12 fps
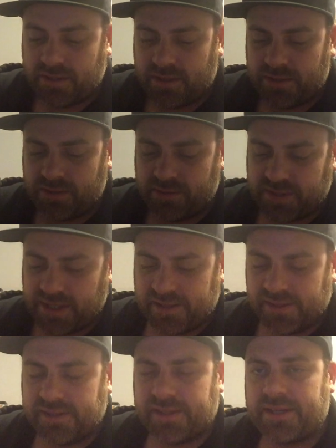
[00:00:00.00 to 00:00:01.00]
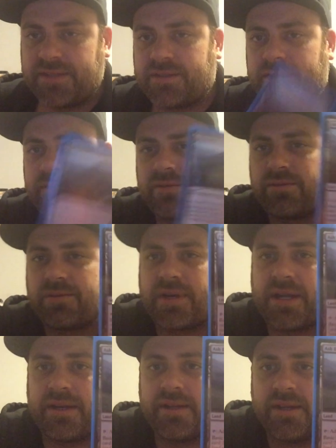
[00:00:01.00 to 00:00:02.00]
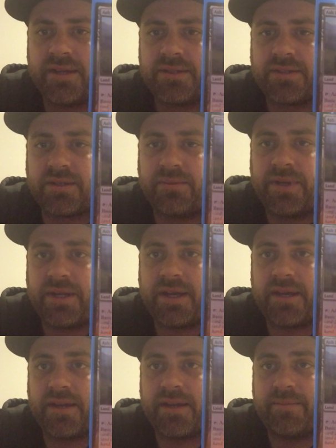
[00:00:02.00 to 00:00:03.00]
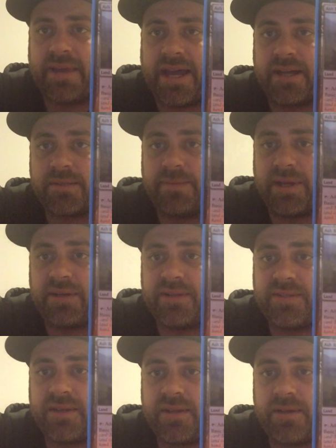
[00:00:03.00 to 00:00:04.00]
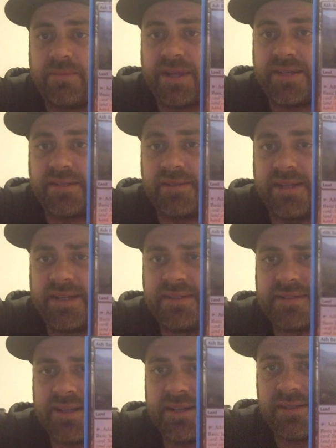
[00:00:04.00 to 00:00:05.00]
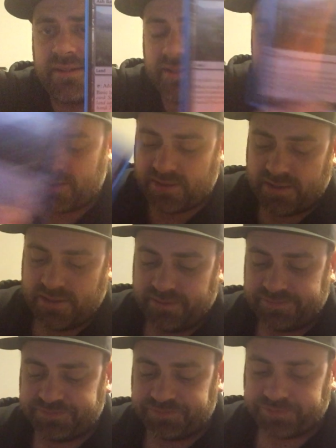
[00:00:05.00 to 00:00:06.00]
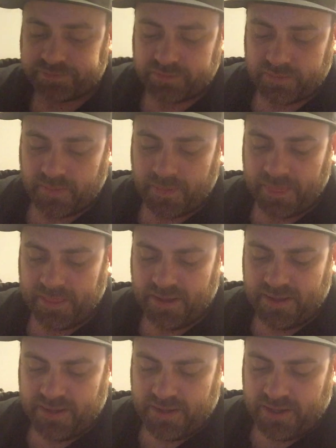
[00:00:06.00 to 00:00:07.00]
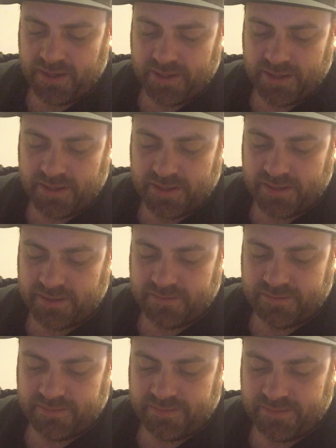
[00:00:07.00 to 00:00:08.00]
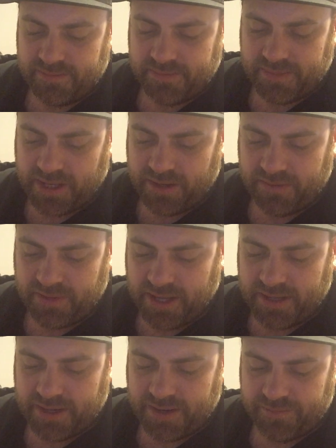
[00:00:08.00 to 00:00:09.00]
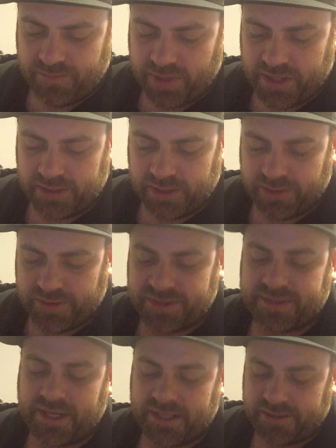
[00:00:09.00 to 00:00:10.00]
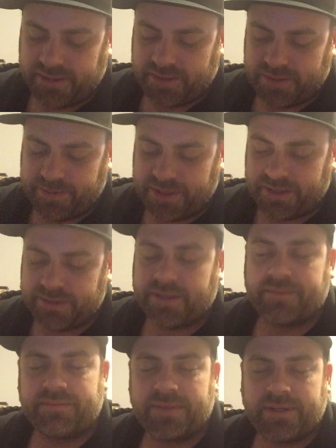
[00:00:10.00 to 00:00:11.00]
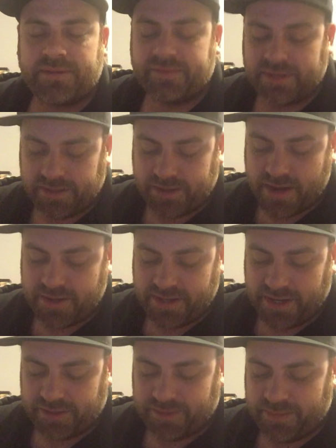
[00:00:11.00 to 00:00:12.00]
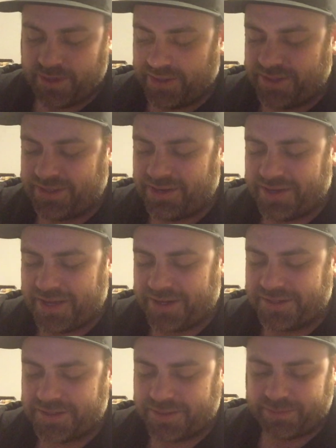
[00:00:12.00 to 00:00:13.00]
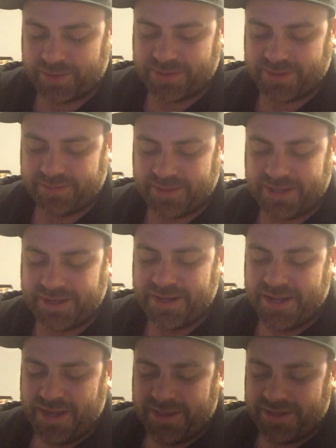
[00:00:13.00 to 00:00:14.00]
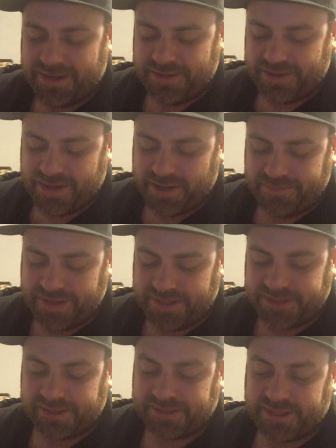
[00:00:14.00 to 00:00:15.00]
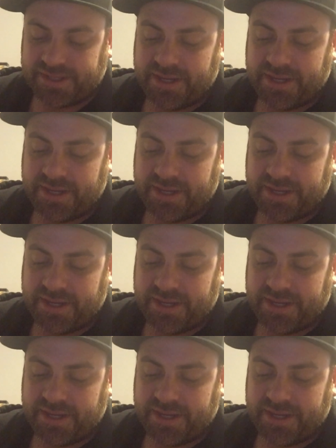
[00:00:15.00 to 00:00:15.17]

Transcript: a card. So cycling lands are great. So we got Ash Barrens, another basic land cycling card. I'm running low on the cyclings because I've got a lot of decks on building, so I kind of dispersed them a lot. The other non-basics I